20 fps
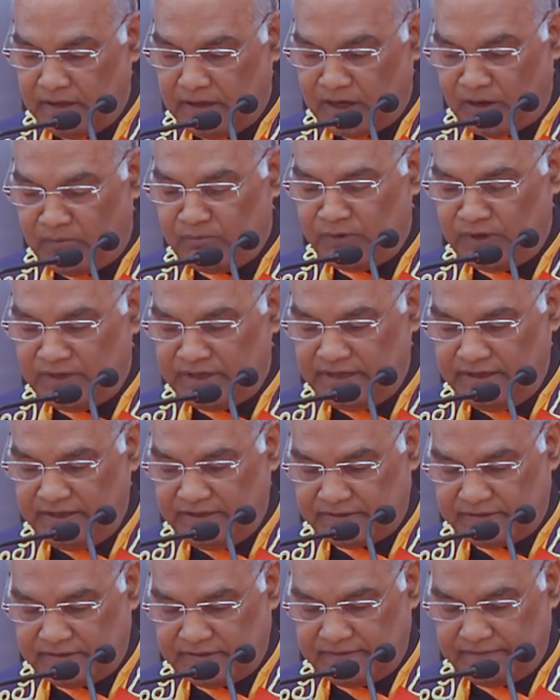
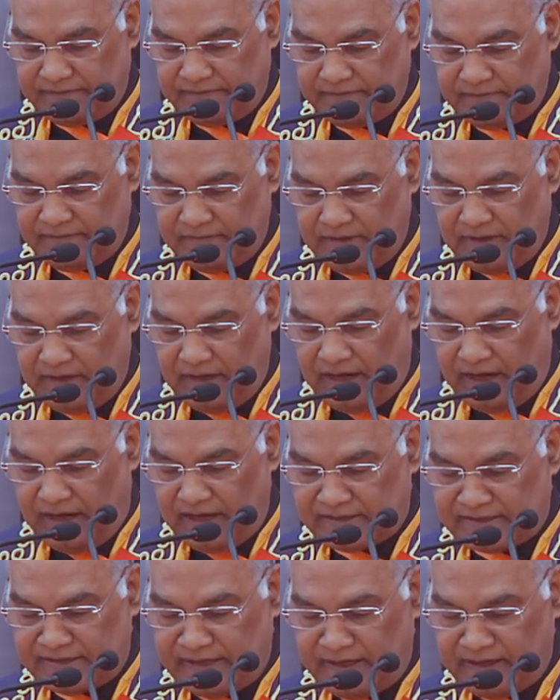communities.
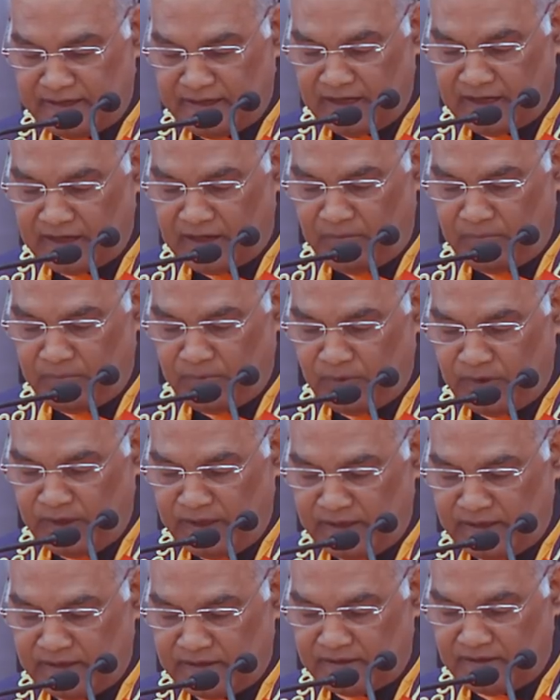A central
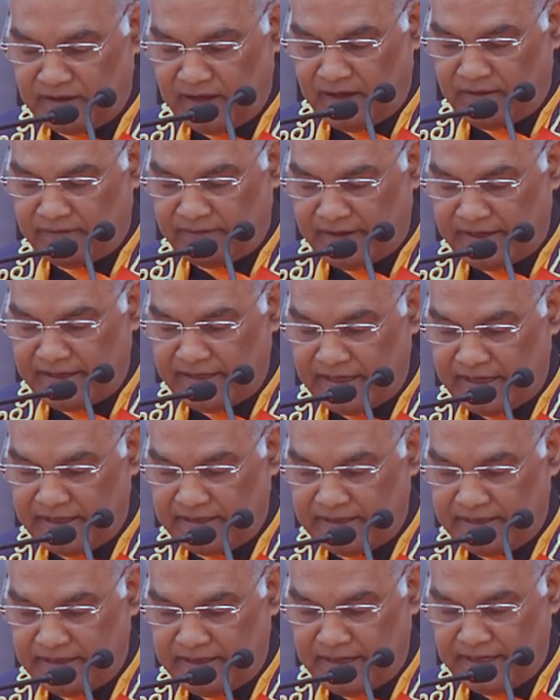component of
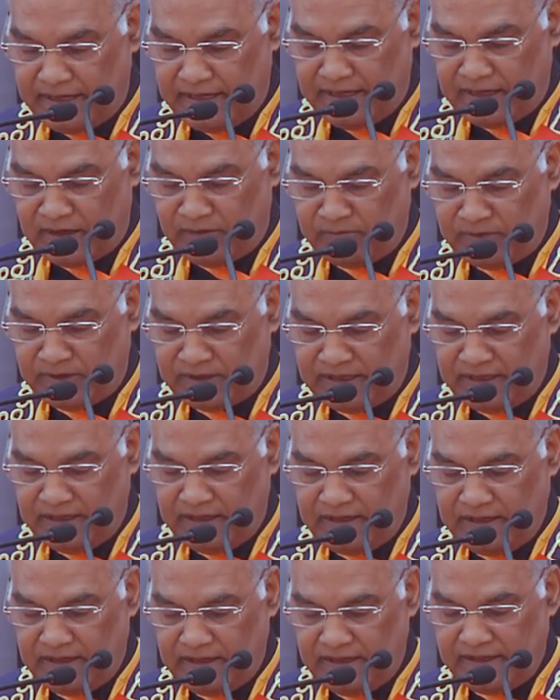IIT Delhi community
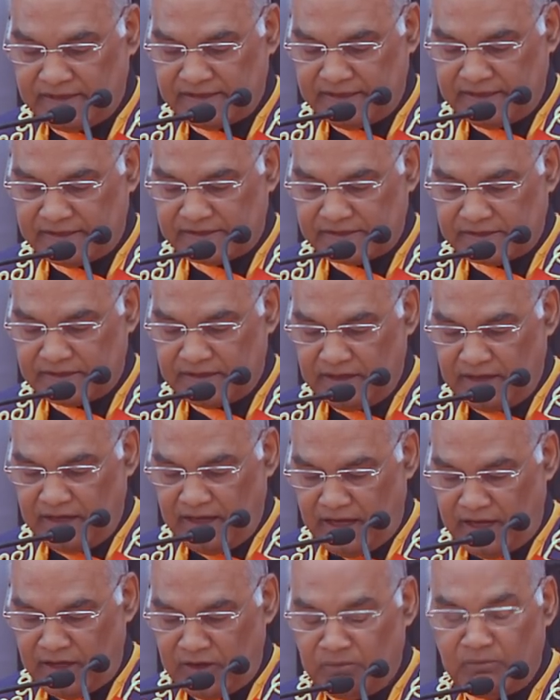is its
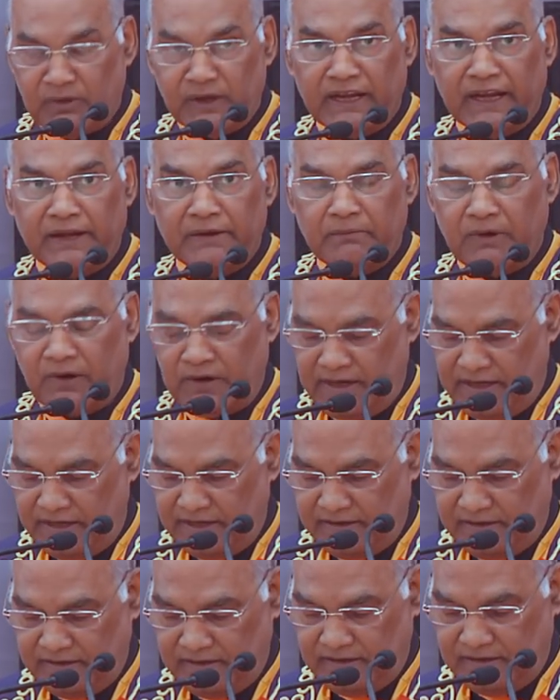alumni body.
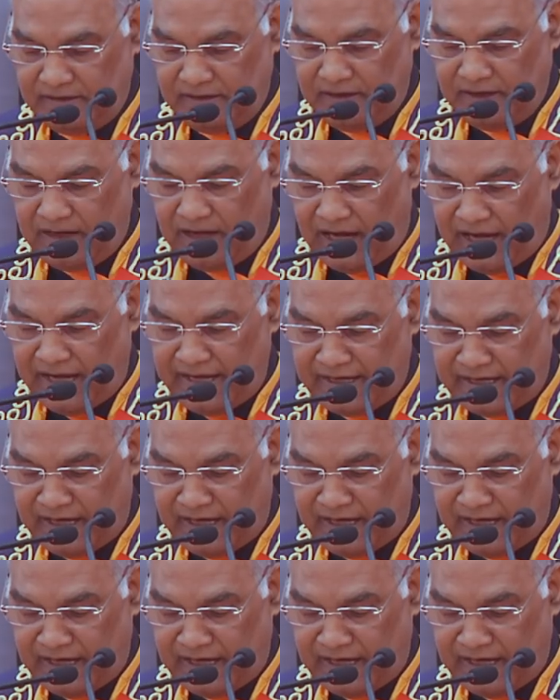I